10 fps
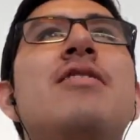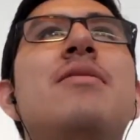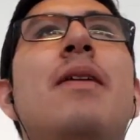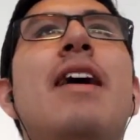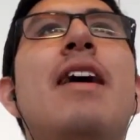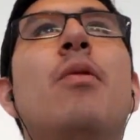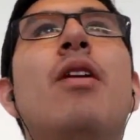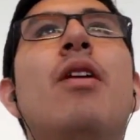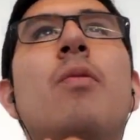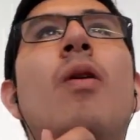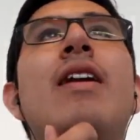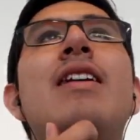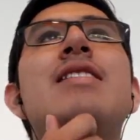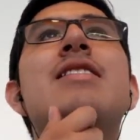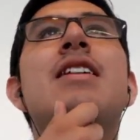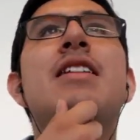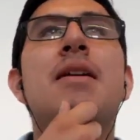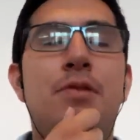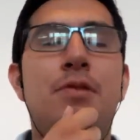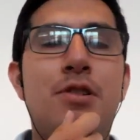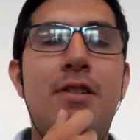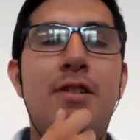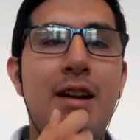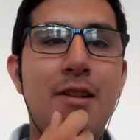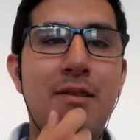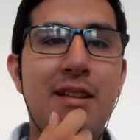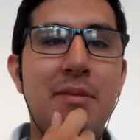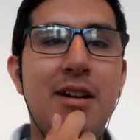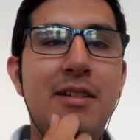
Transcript: Brian, what is the temperature right now in Lima?